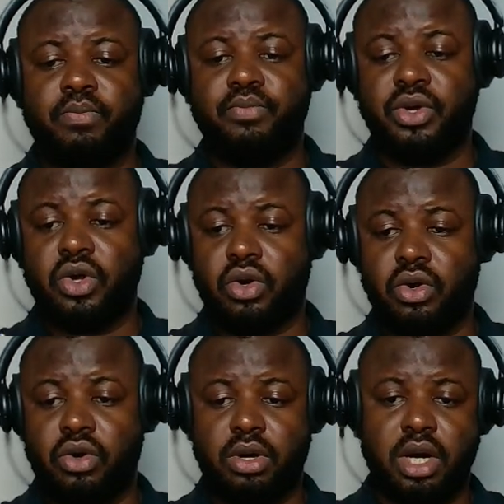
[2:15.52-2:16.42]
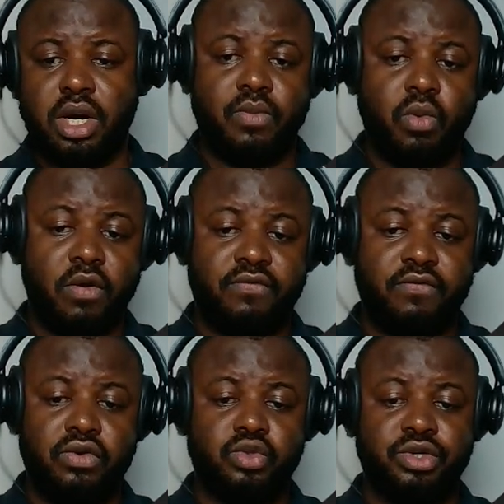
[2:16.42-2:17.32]
your
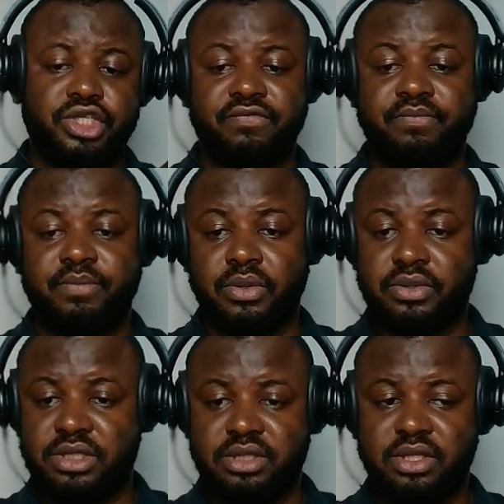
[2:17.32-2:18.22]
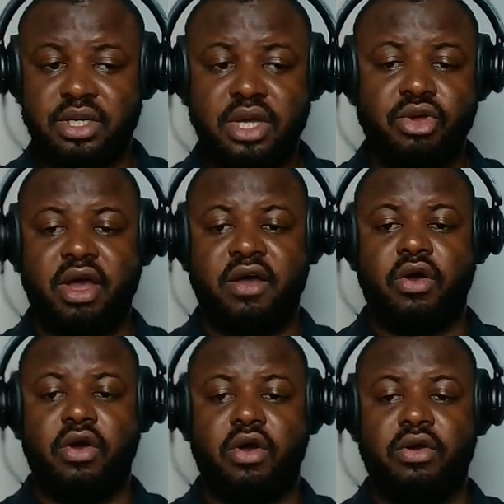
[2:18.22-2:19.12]
workflows which you've built. You have
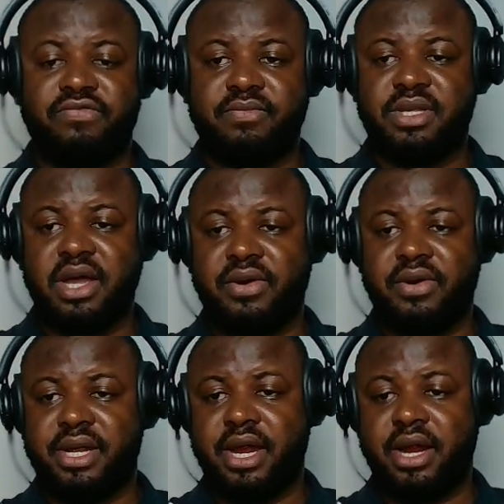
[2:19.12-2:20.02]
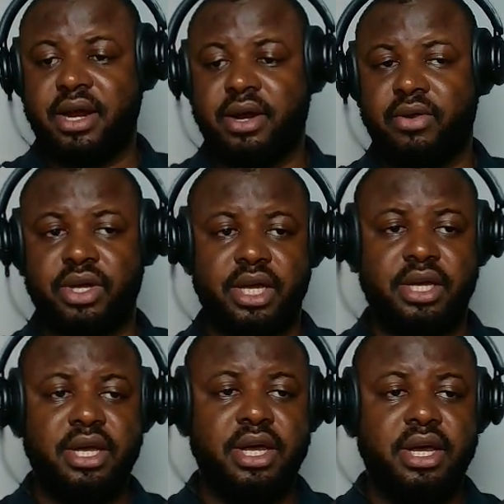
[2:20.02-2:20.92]
all of them down here. Okay.
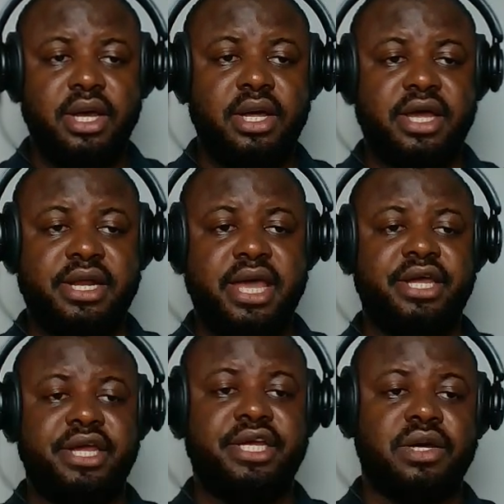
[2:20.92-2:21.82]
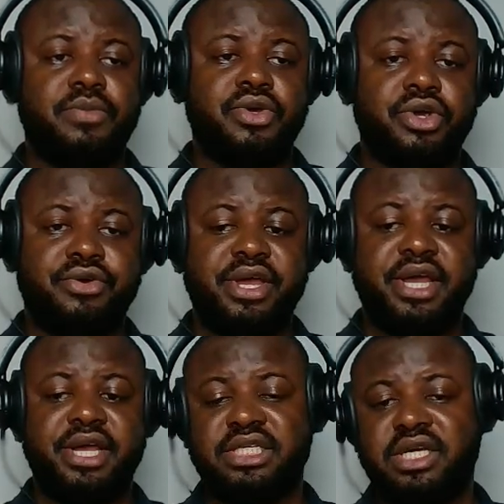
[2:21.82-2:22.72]
Then here is you
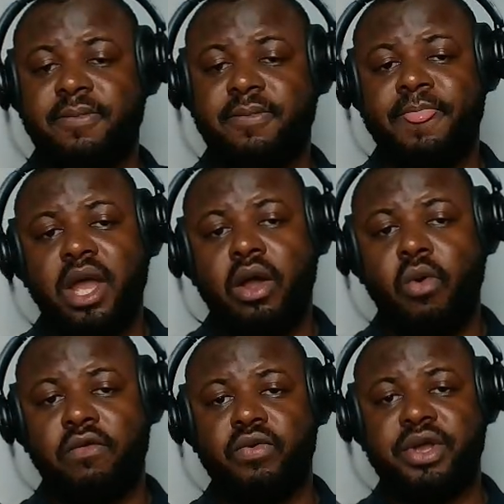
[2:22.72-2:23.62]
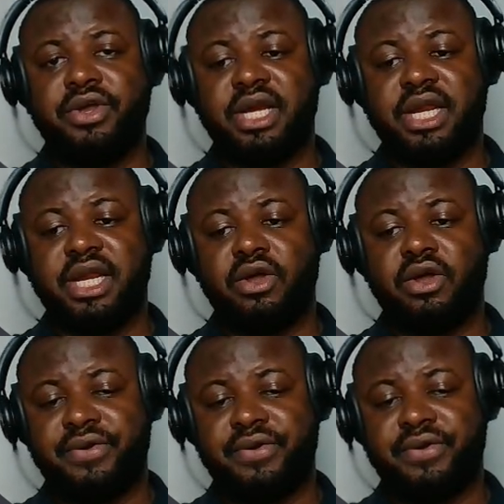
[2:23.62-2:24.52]
create workflow when you click on
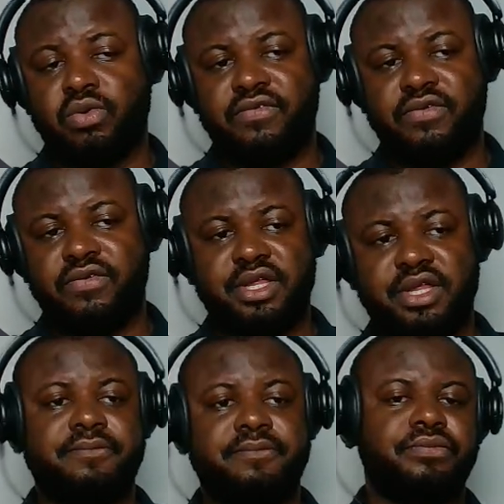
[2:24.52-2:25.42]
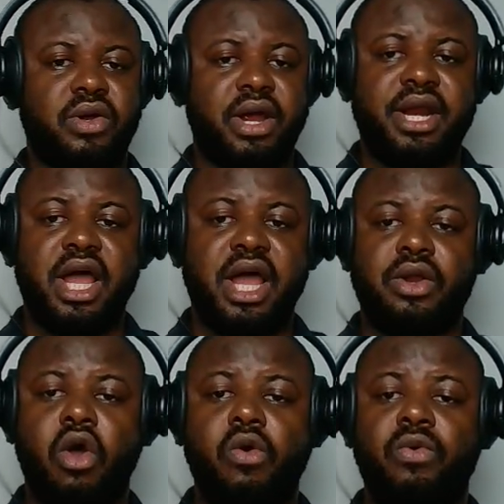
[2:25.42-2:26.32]
create workflow there, right? And
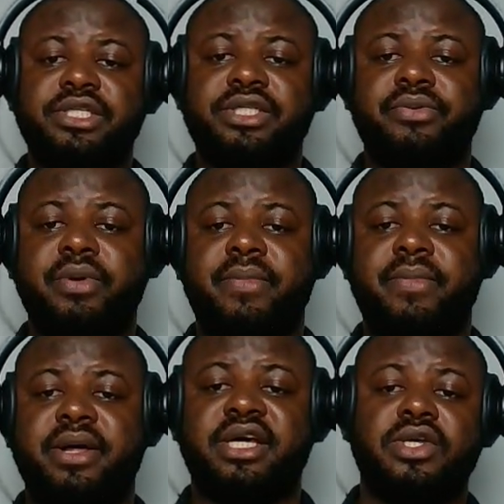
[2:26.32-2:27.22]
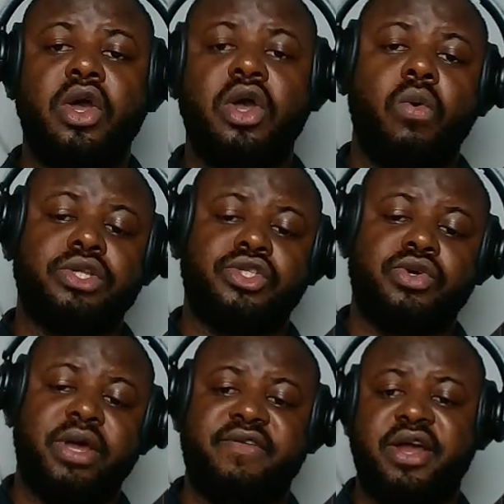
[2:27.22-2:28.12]
always remember that
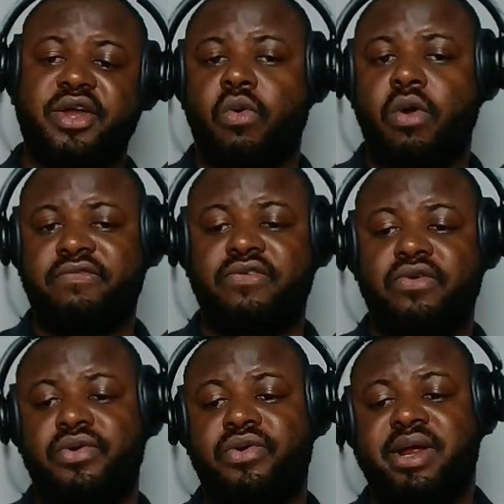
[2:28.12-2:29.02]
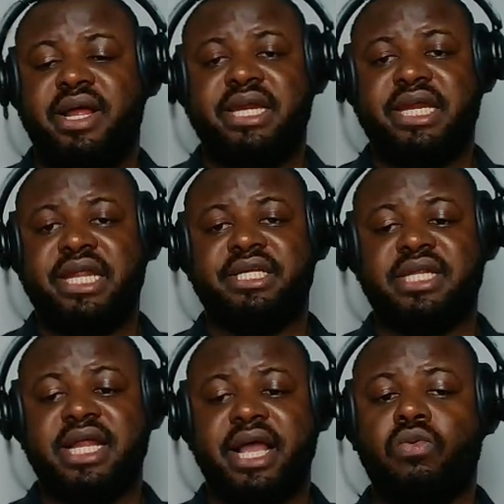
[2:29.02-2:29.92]
whatsoever your workflow needs,
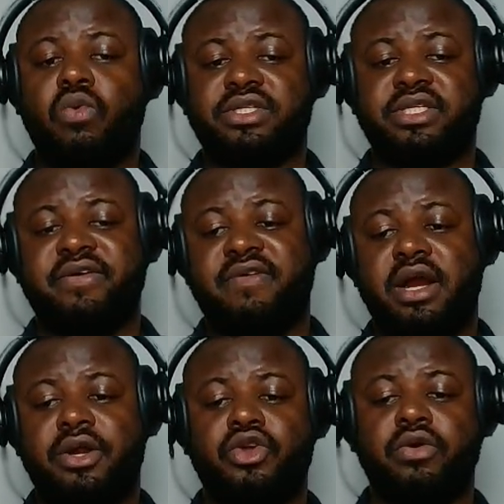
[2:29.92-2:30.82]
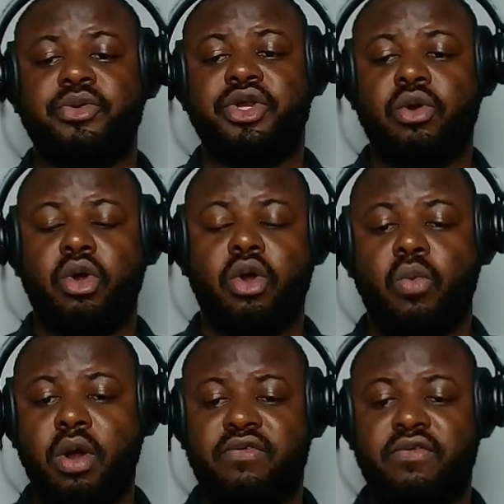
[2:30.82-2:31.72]
like whatever you're building your
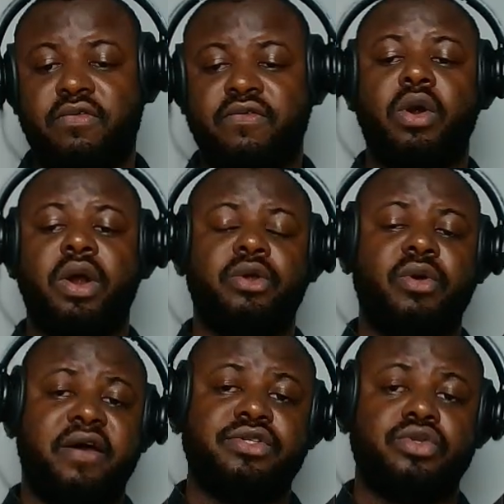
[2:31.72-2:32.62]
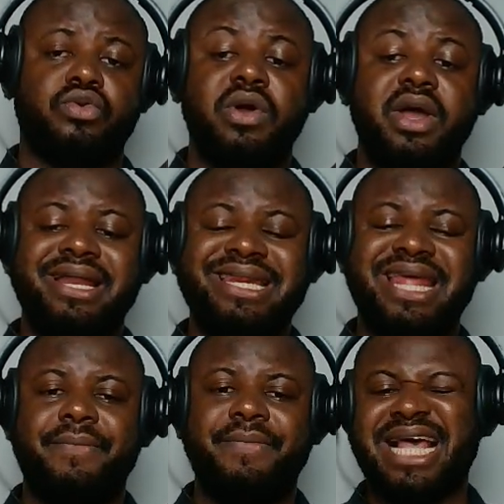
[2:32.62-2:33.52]
workflow for, you have to
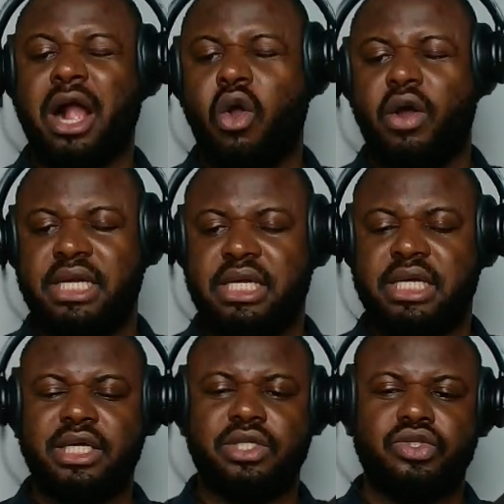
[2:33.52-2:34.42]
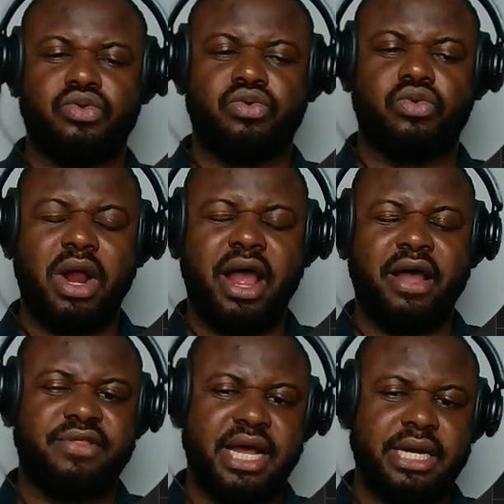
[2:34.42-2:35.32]
name it accordingly to have
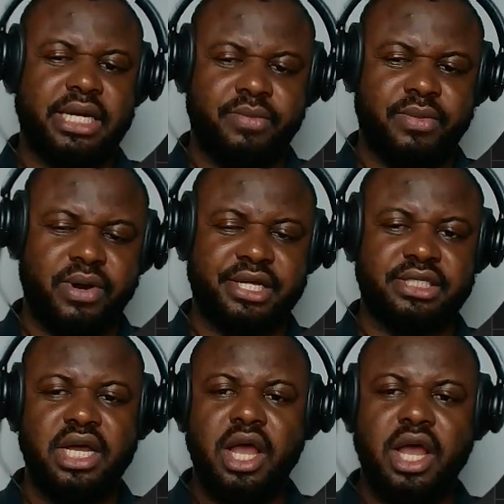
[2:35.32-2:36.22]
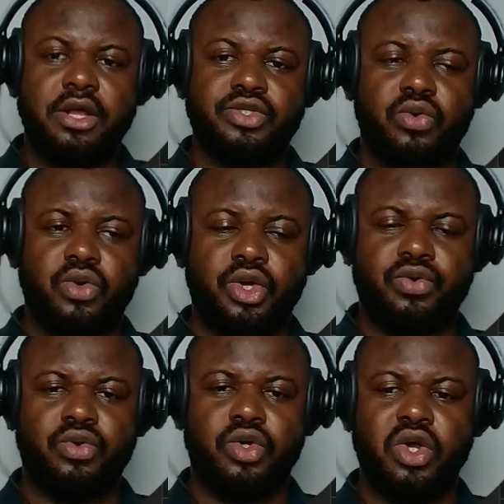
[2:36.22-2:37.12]
that name, right? So
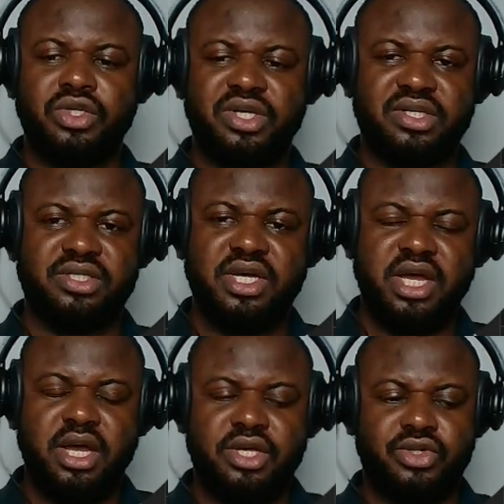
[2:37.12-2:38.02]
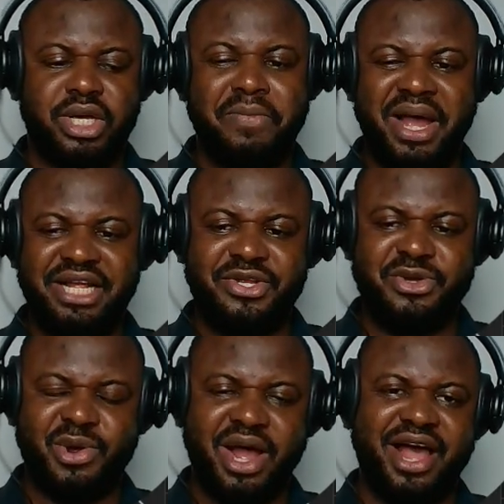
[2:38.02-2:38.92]
you don't just so imagine
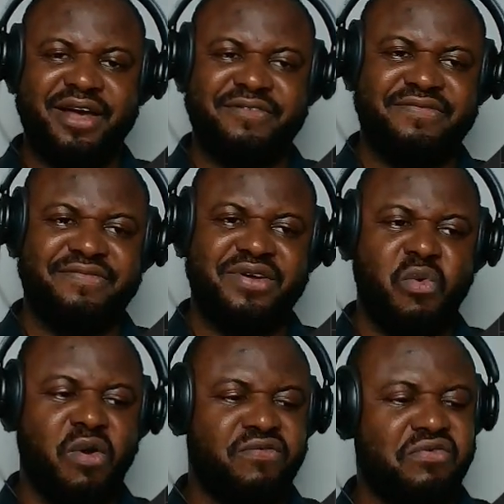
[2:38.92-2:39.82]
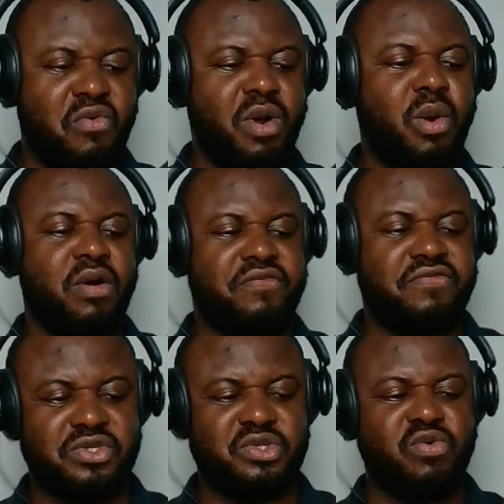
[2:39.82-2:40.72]
you have workflow one,
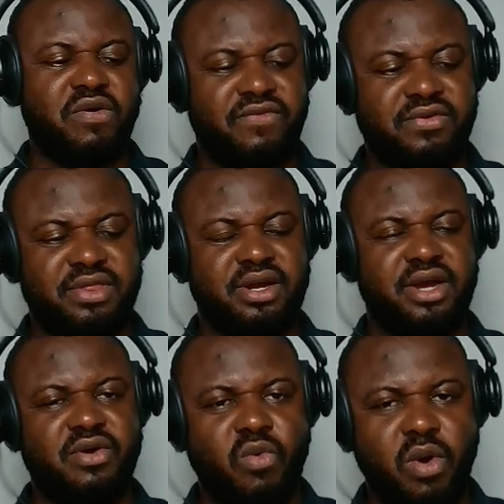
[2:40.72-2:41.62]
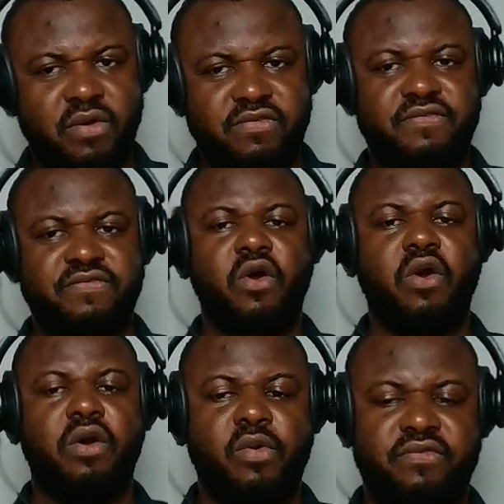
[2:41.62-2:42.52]
workflow two, workflow three, workflow
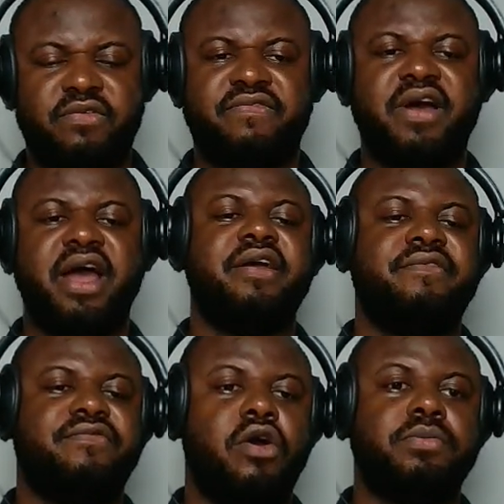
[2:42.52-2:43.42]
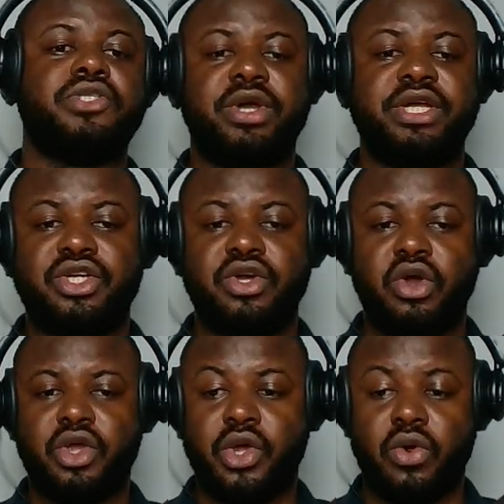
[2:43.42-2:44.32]
four, workflow five, up to 20
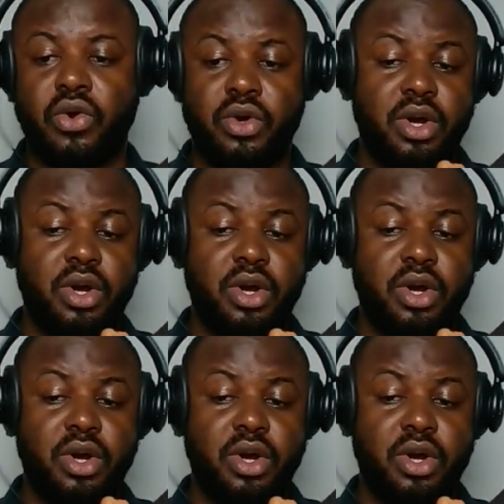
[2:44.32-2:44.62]
on your